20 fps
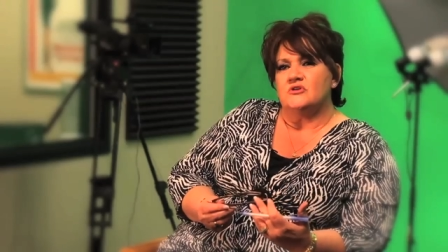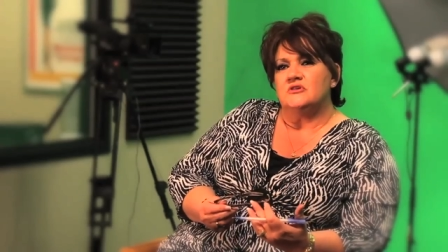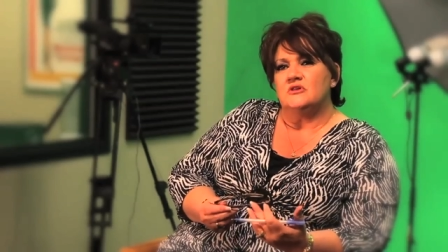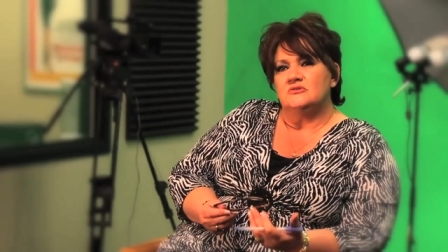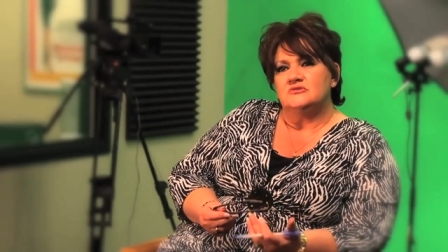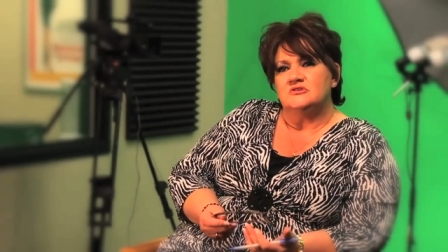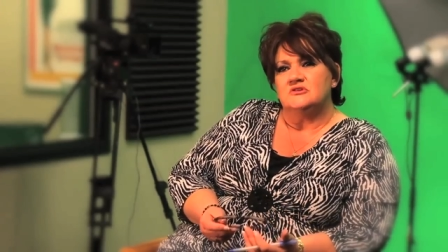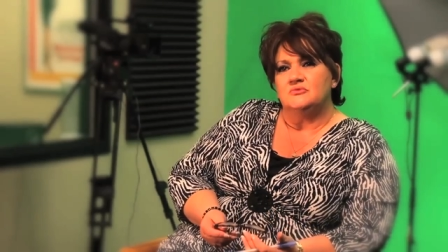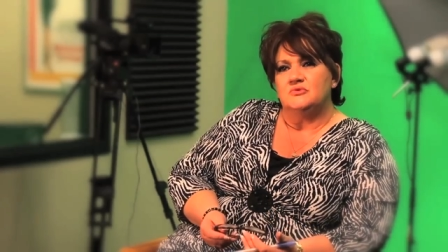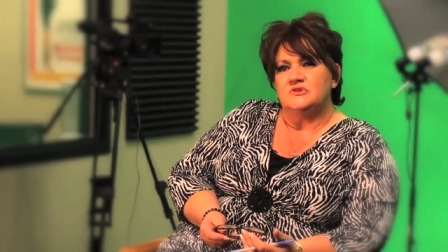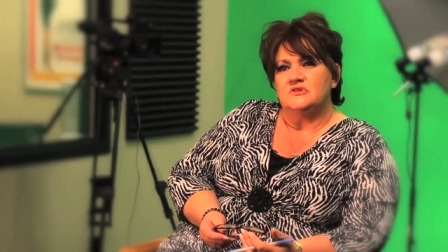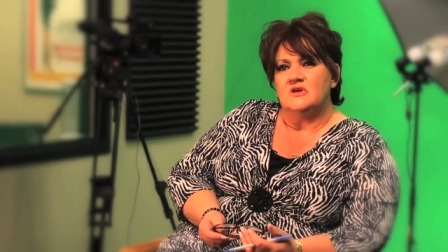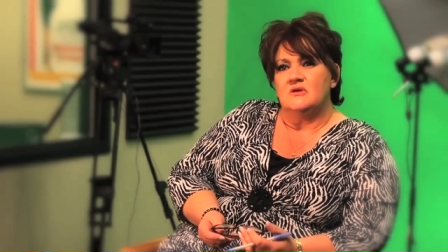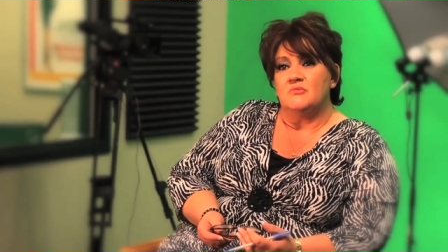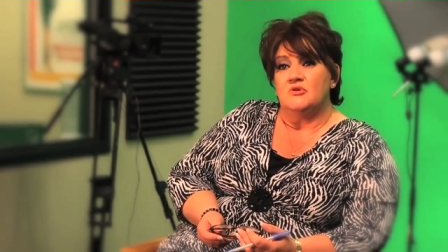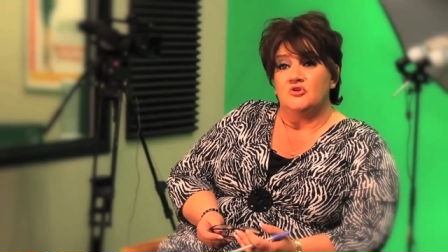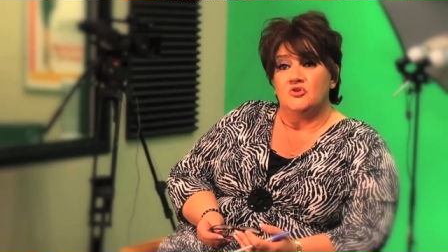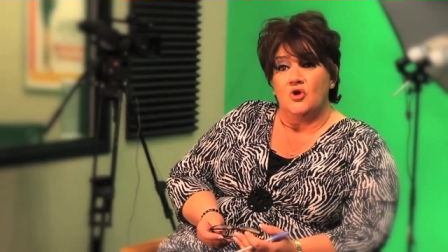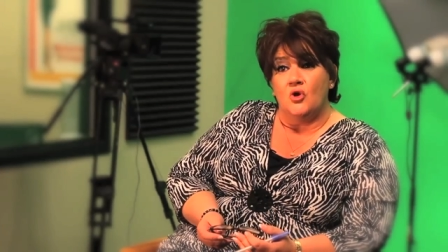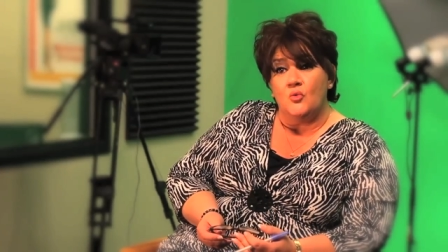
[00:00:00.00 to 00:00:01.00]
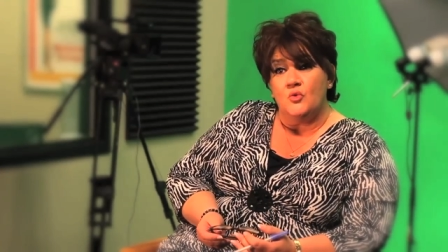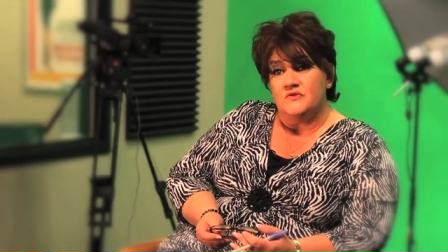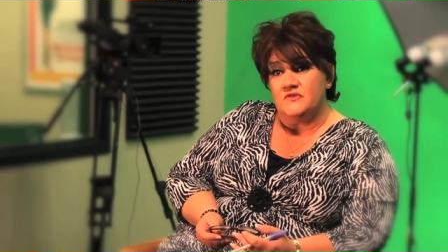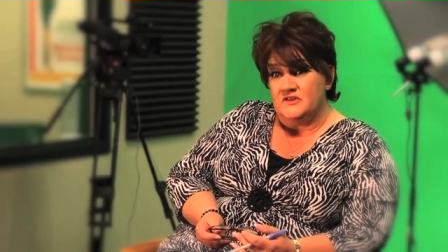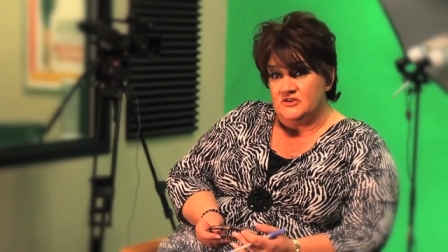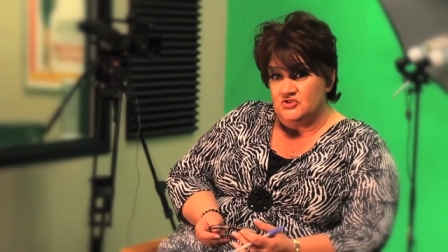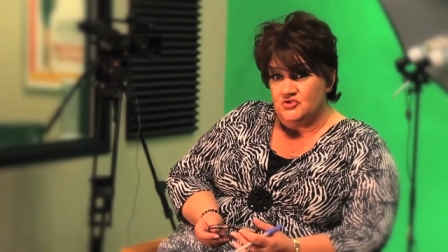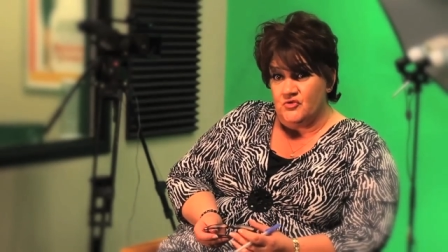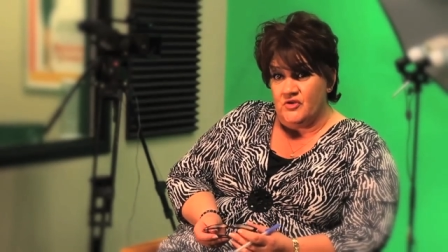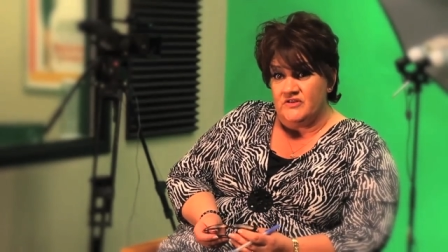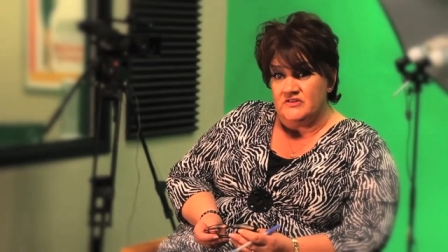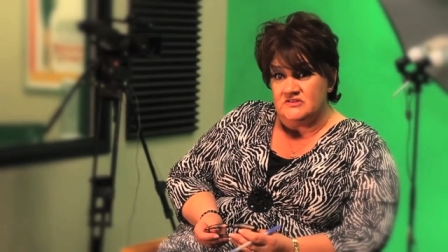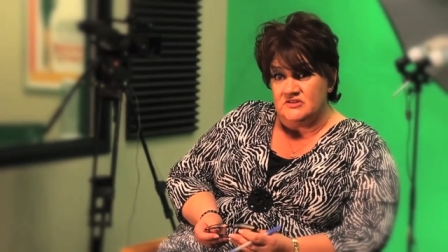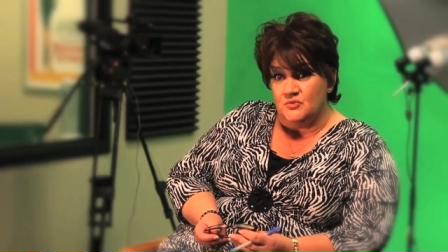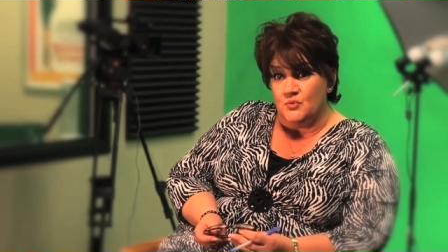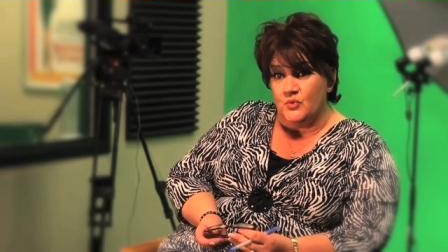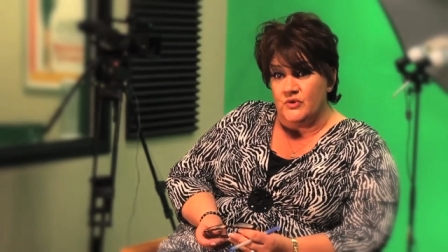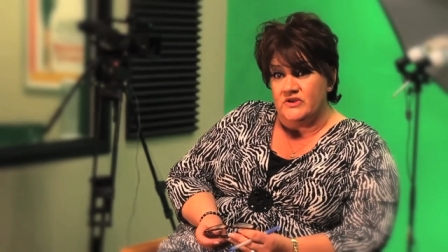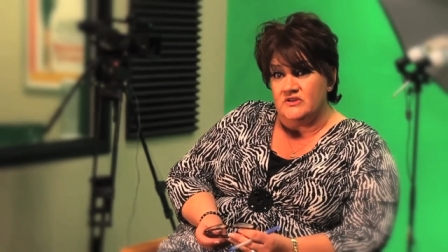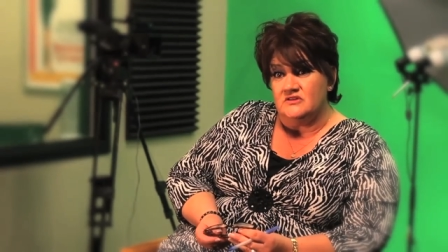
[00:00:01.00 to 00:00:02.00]
closely with them and know what their strengths
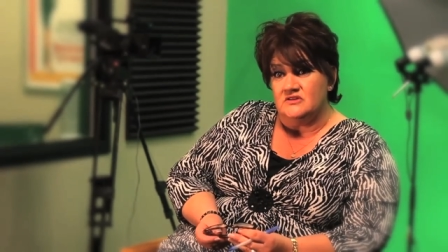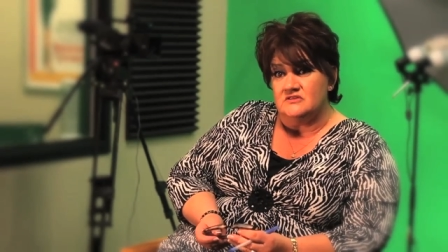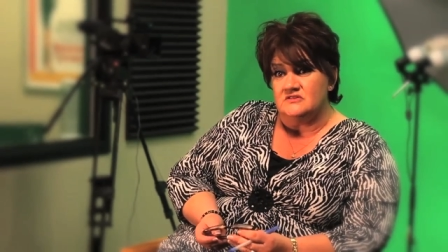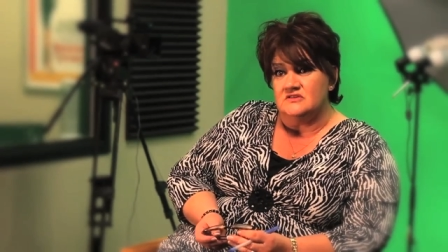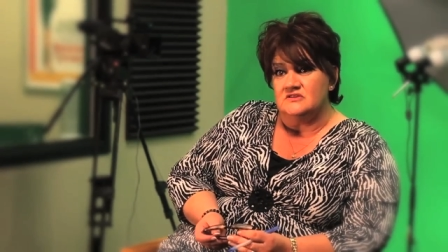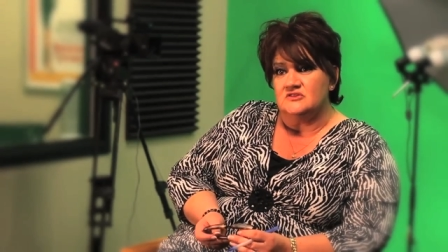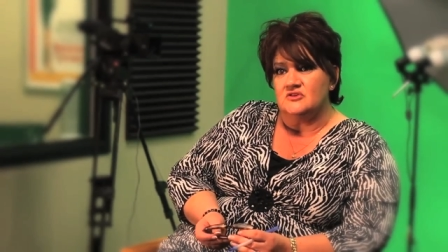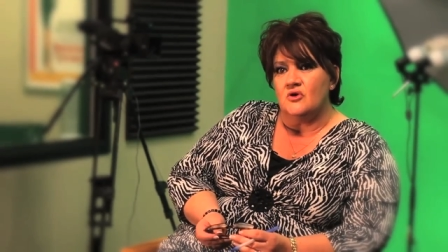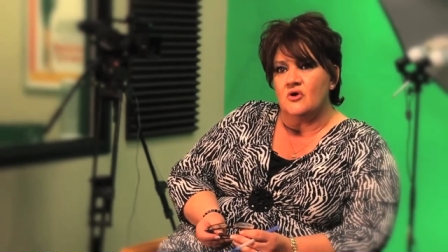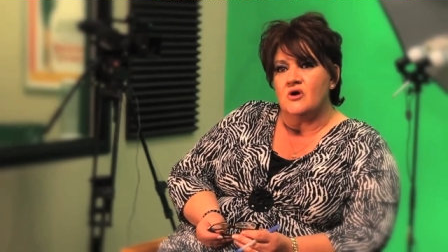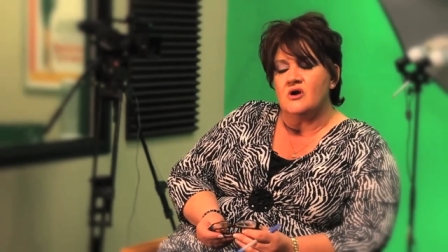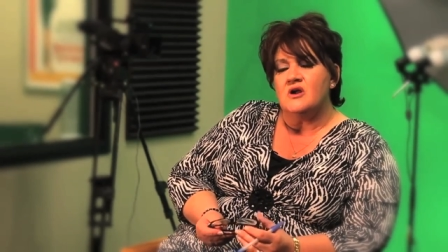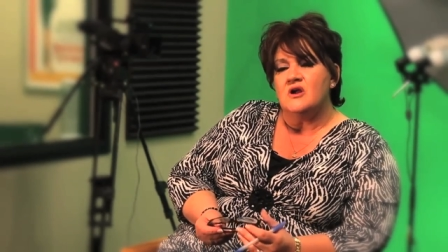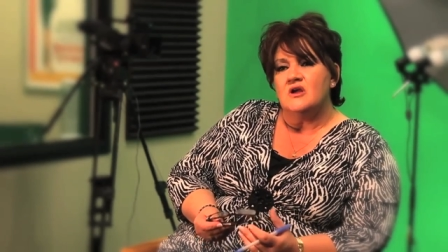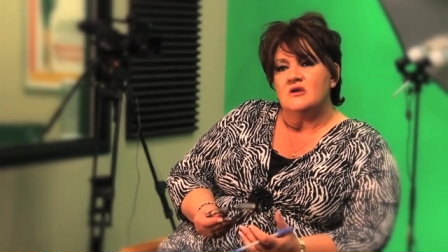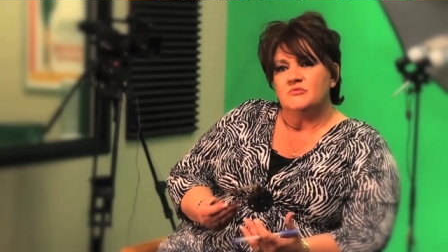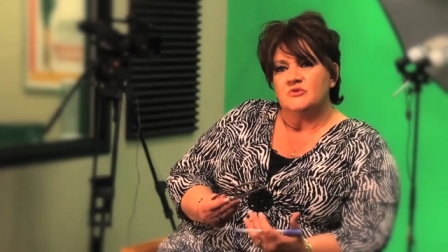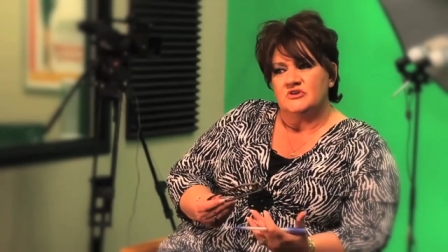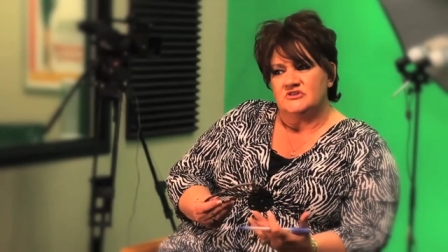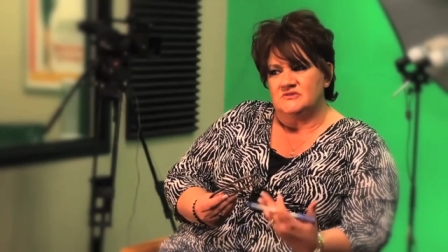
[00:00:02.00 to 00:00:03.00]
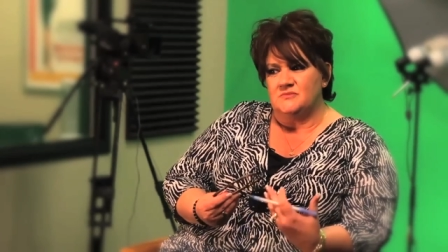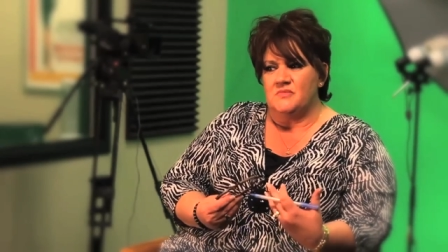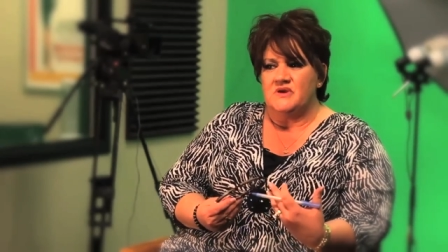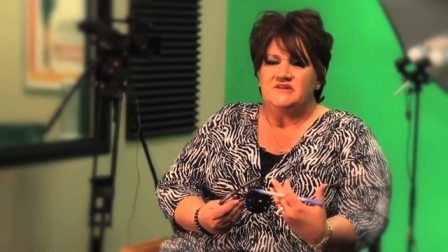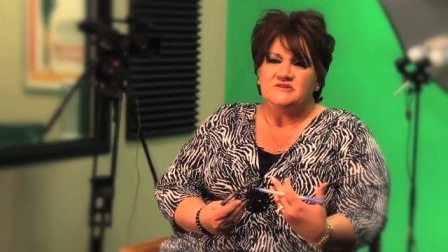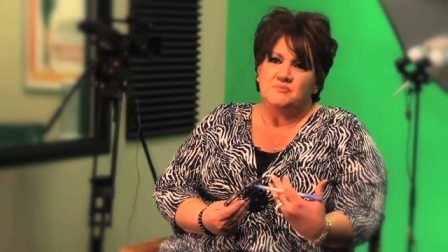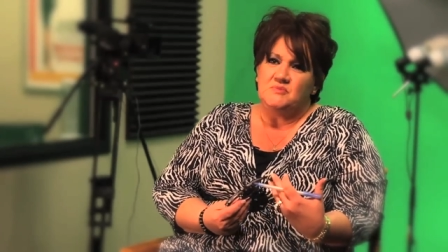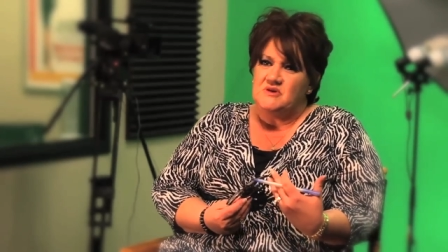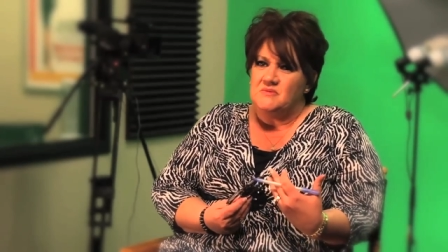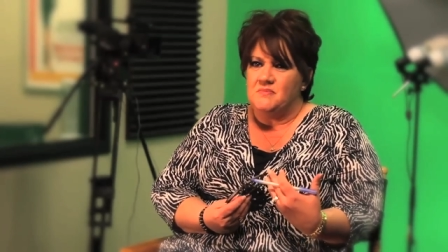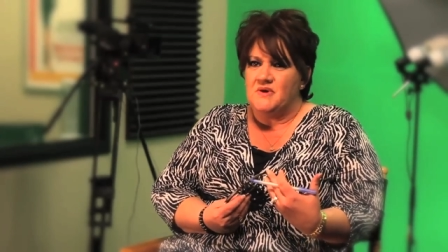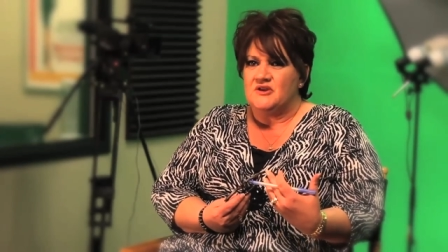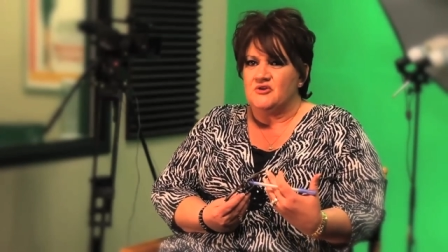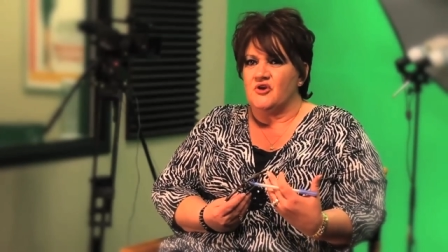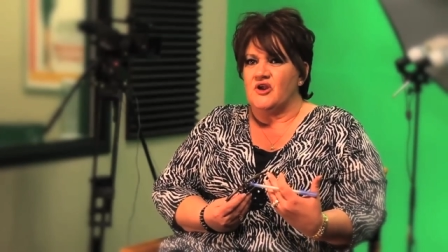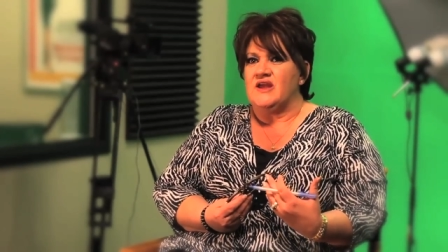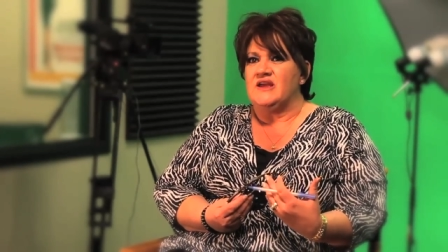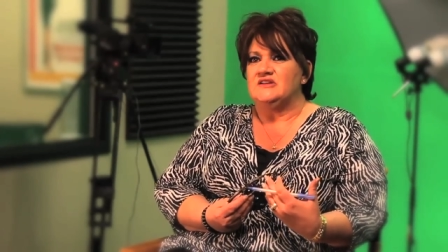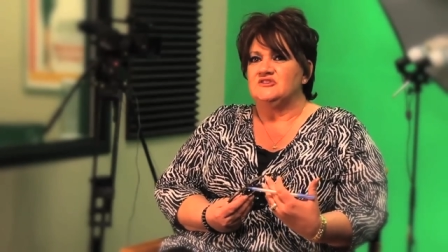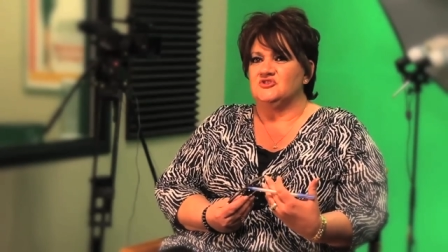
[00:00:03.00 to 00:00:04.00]
and weaknesses are because it makes me a
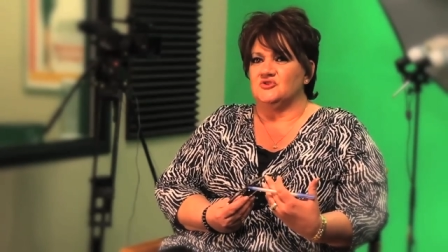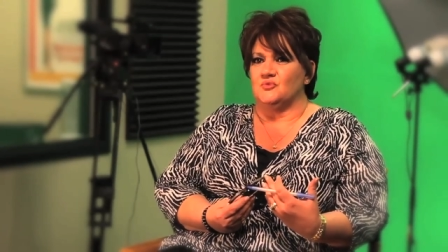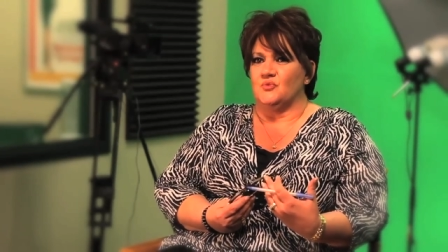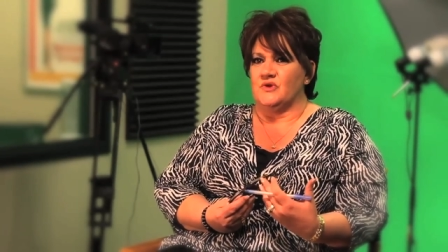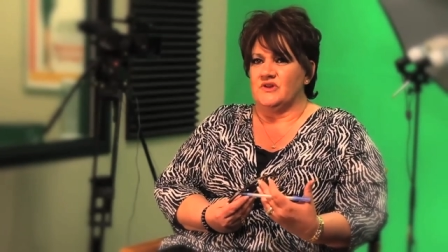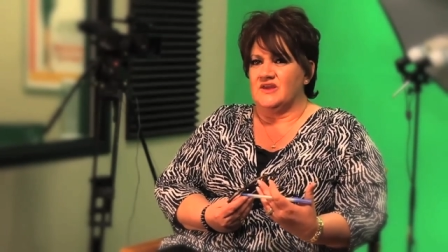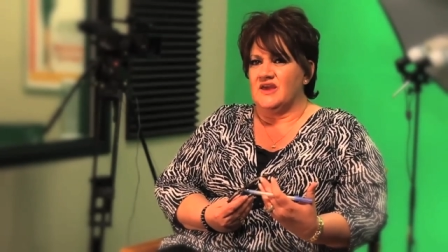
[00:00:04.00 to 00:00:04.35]
better agent when